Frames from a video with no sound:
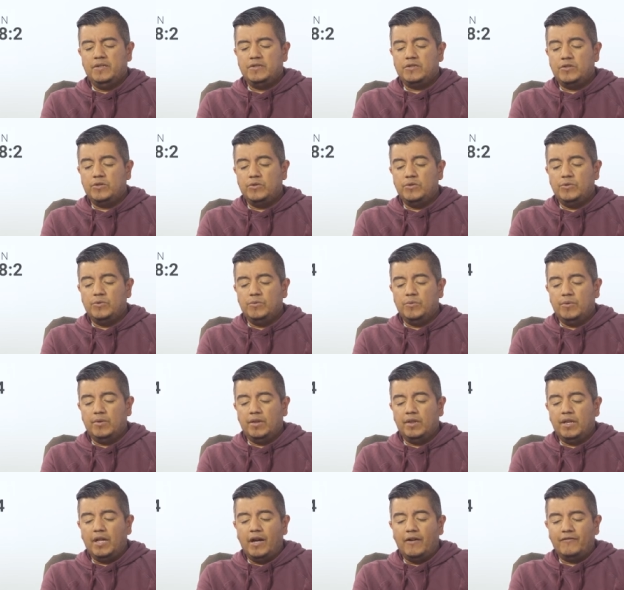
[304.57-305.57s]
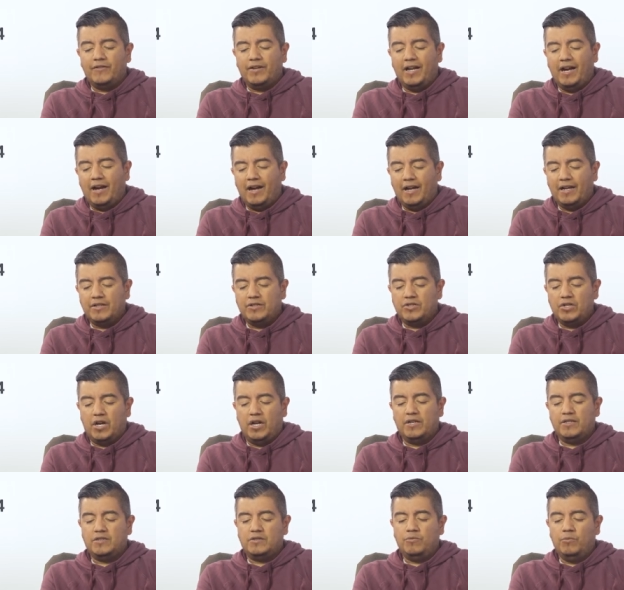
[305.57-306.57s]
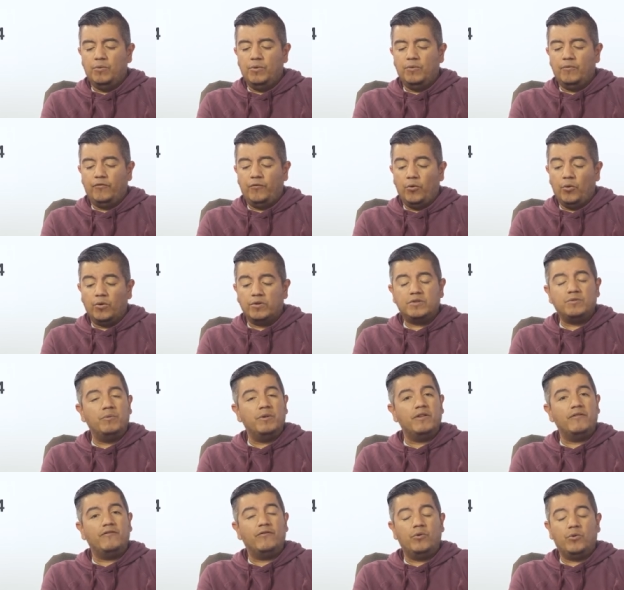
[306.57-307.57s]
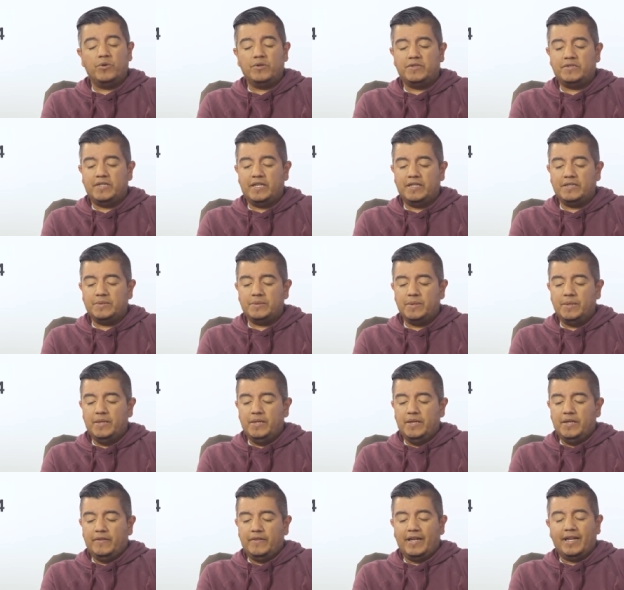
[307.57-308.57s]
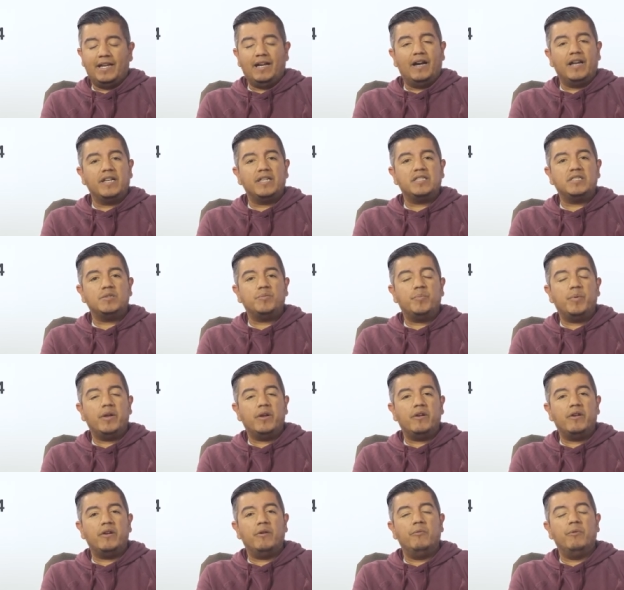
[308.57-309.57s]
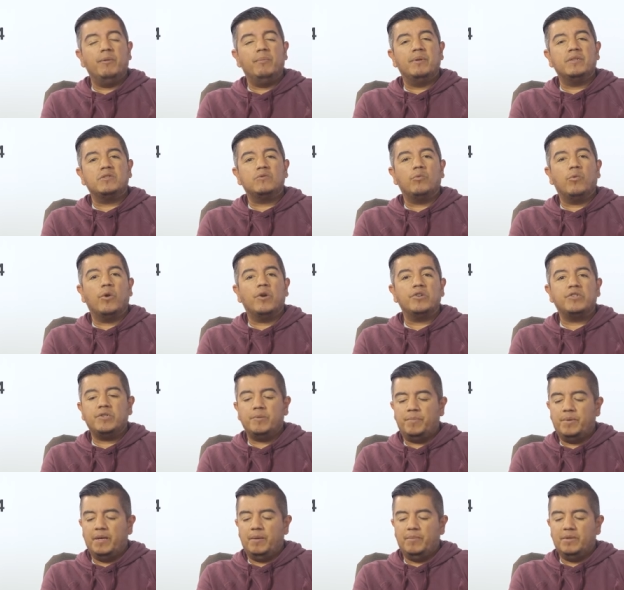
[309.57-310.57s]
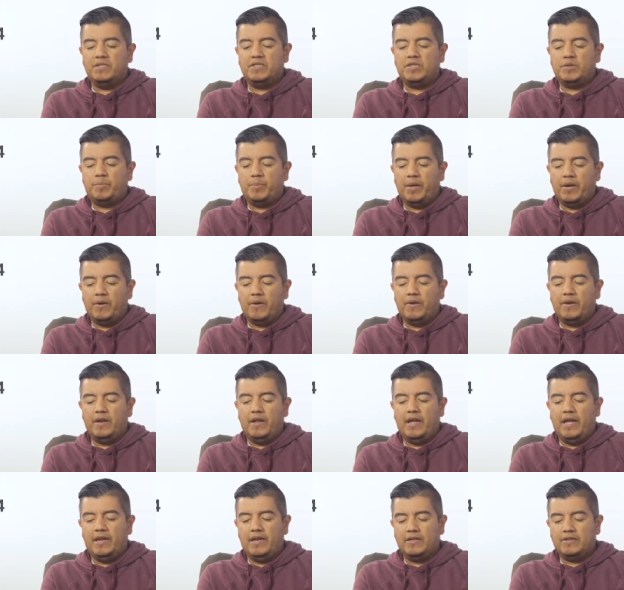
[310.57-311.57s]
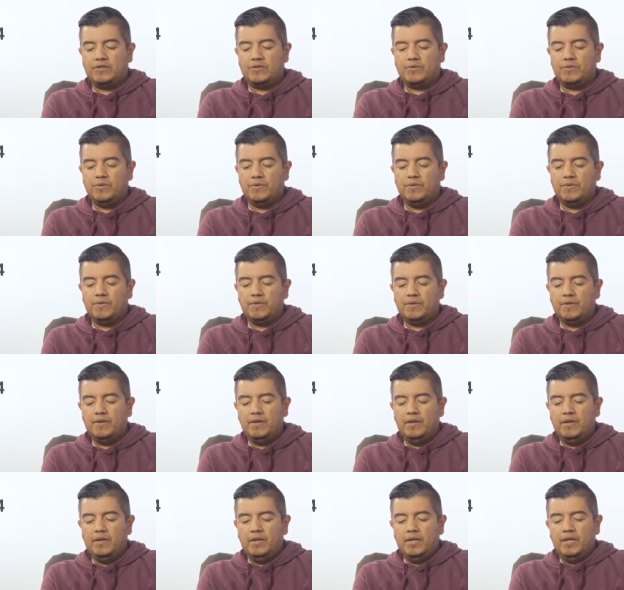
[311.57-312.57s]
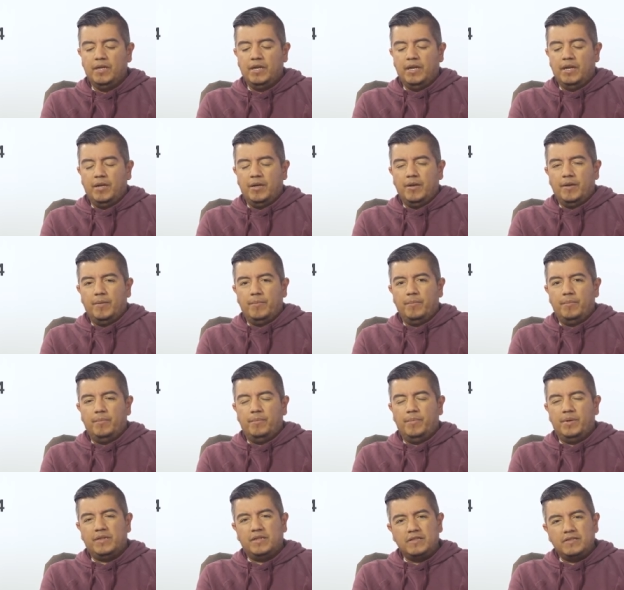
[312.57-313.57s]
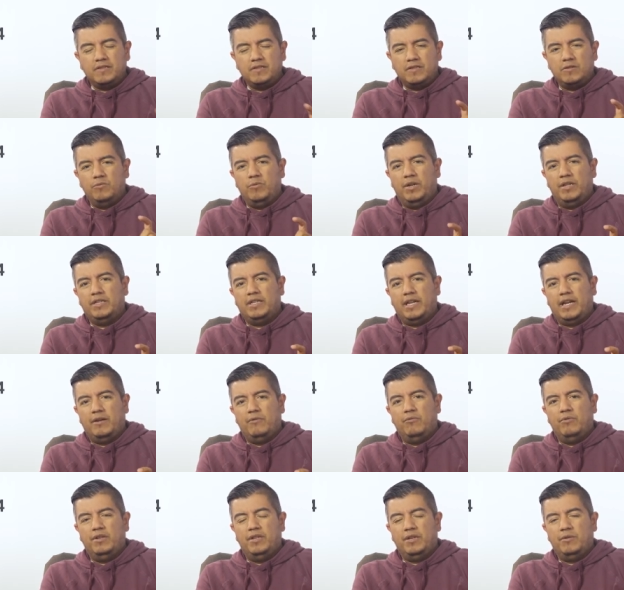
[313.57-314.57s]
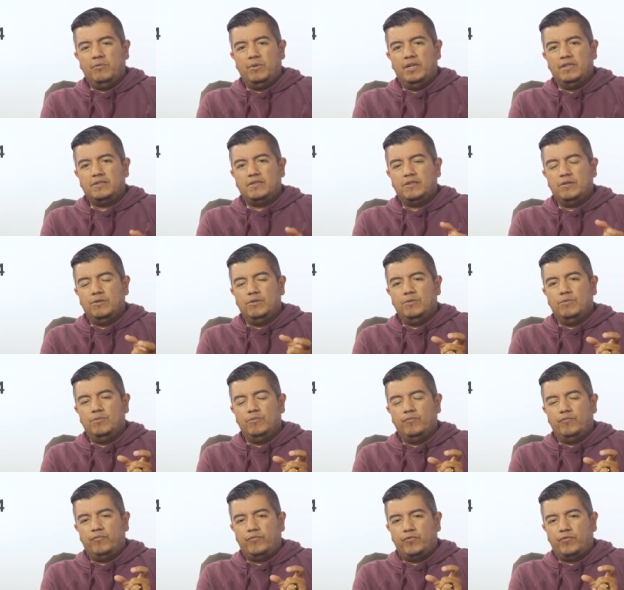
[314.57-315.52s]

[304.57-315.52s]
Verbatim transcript: to love God. John 4 24 says that God is spirit and we must worship him in spirit and in truth but this is the one that I really want to